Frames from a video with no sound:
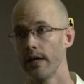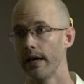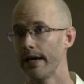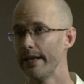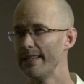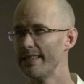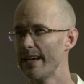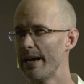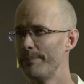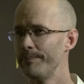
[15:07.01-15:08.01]
And
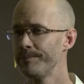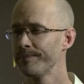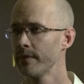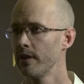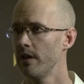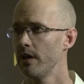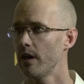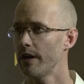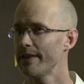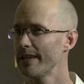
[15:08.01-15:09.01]
um,
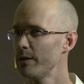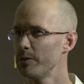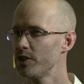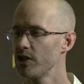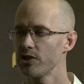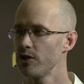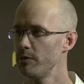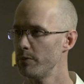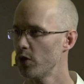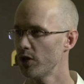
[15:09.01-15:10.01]
I think it was just too
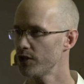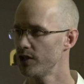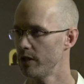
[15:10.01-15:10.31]
much,